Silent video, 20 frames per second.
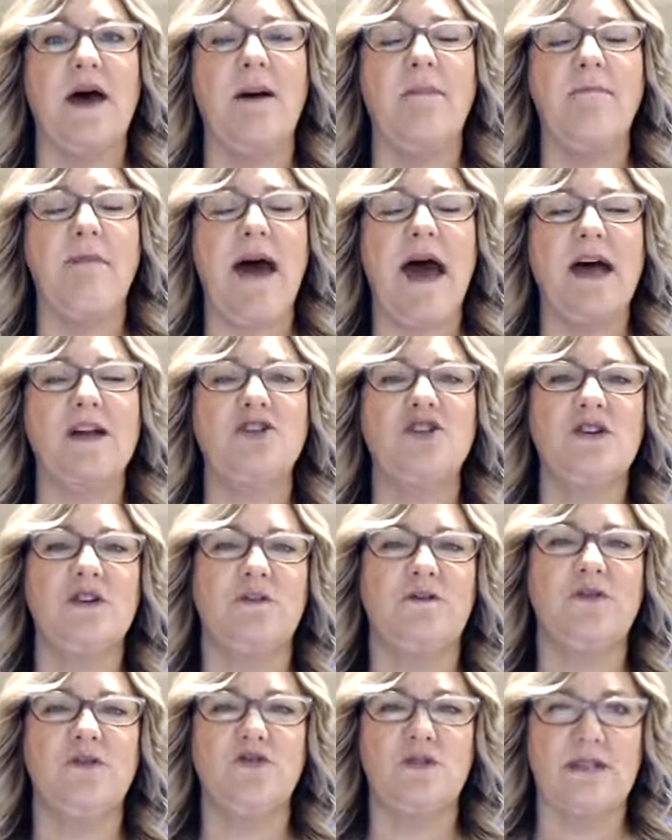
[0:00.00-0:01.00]
Imagine
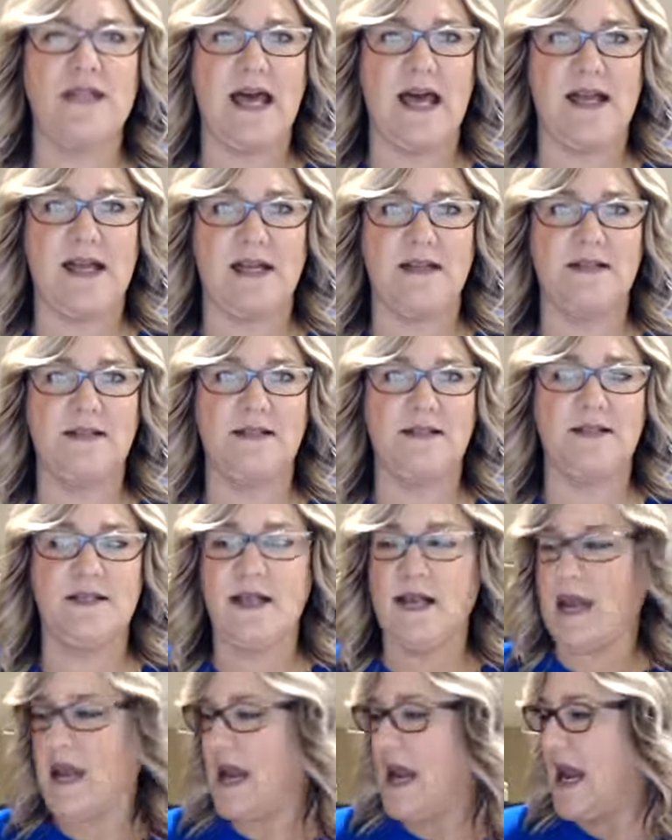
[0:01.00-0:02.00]
if your dentist
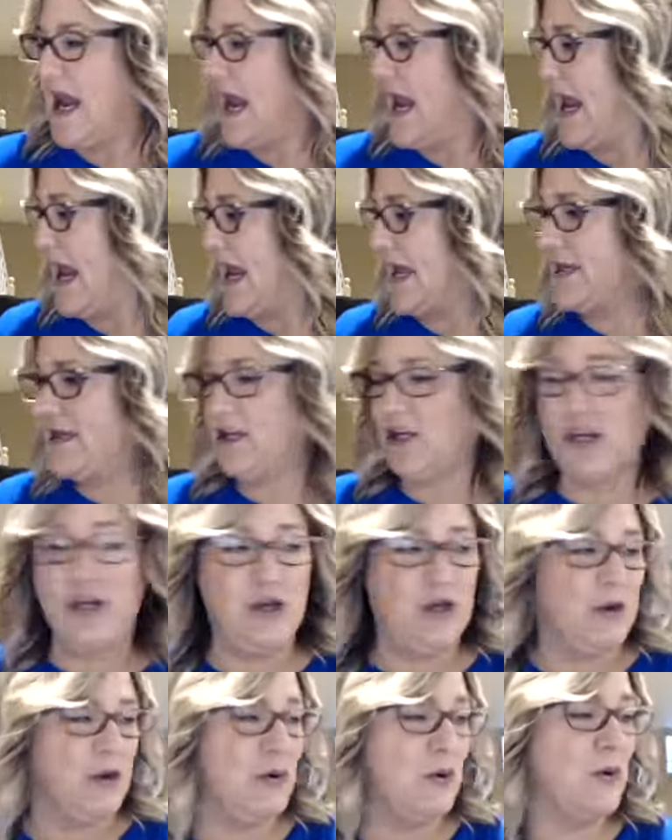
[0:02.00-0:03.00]
handed
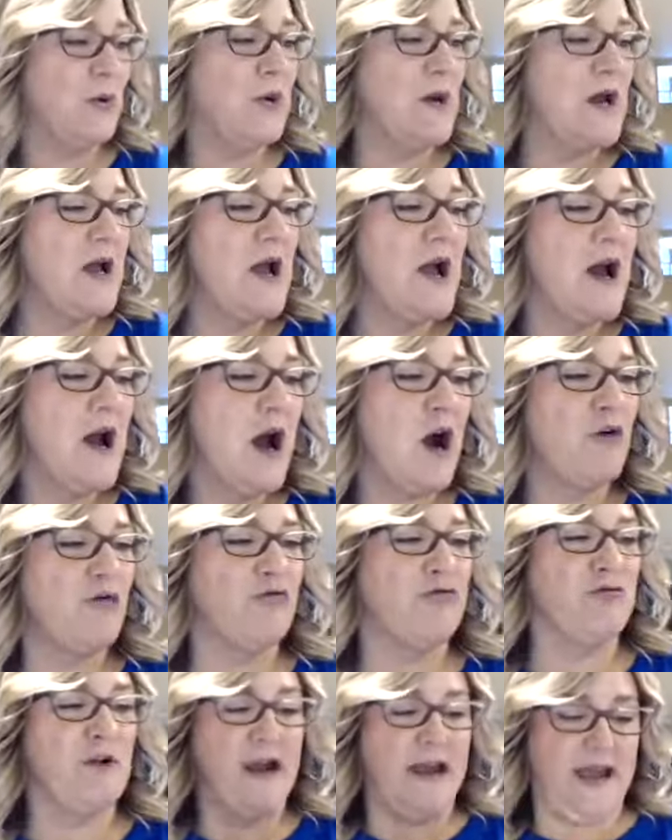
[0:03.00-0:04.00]
you a
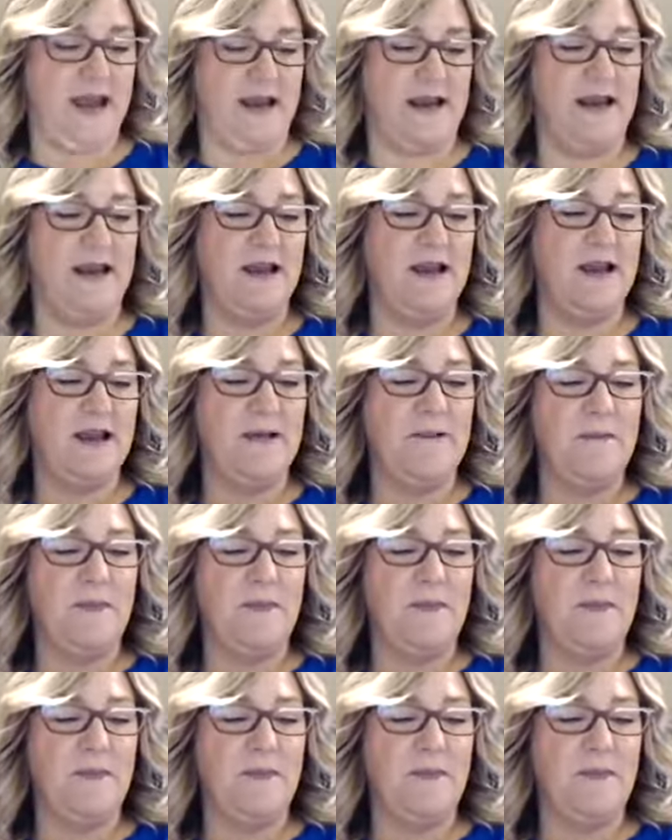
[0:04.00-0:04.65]
ring